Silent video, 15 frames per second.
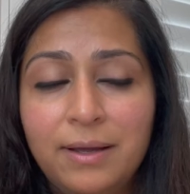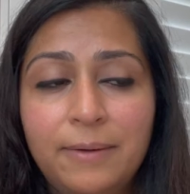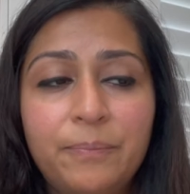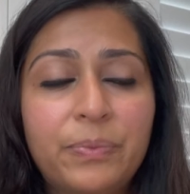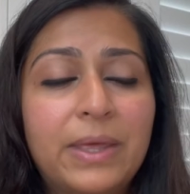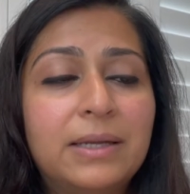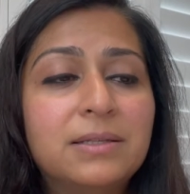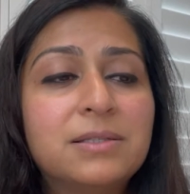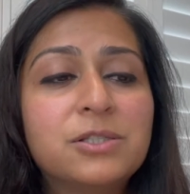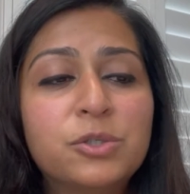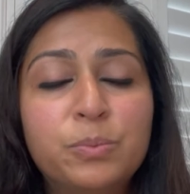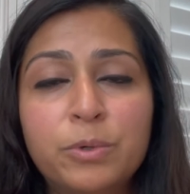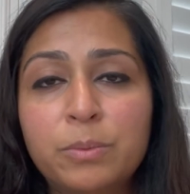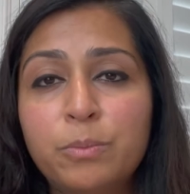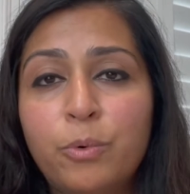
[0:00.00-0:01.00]
and it's
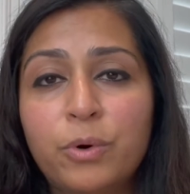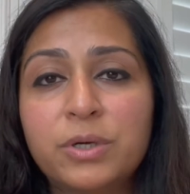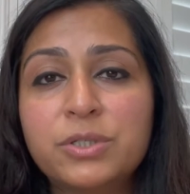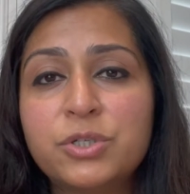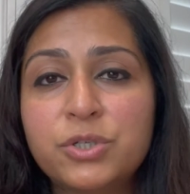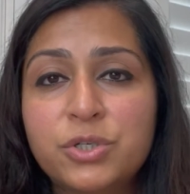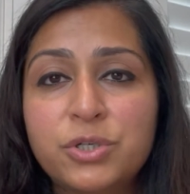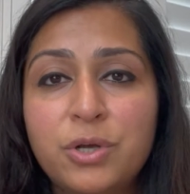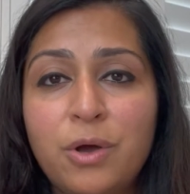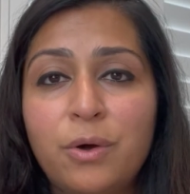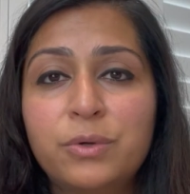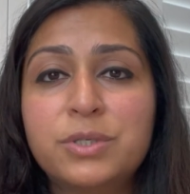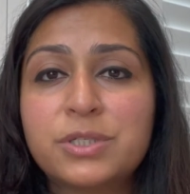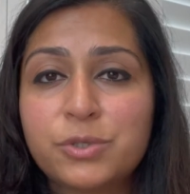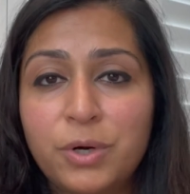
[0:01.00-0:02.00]
super important to show
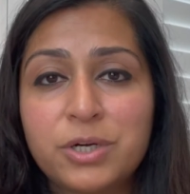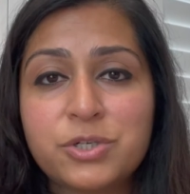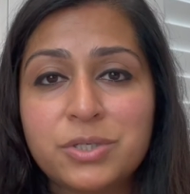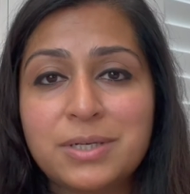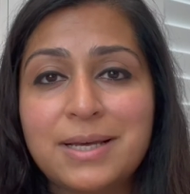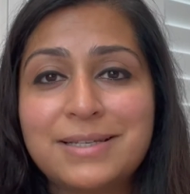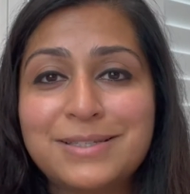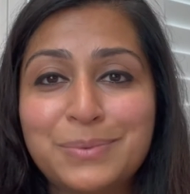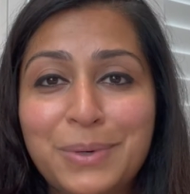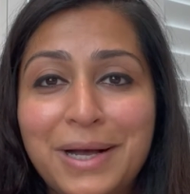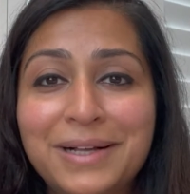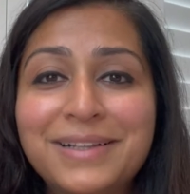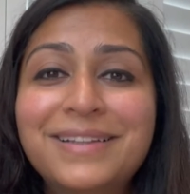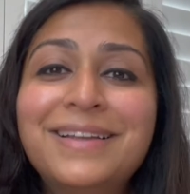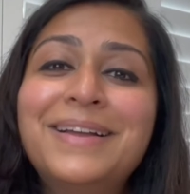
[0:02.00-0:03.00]
discretion as
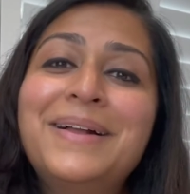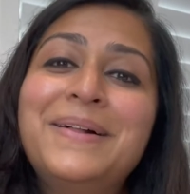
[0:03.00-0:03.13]
well,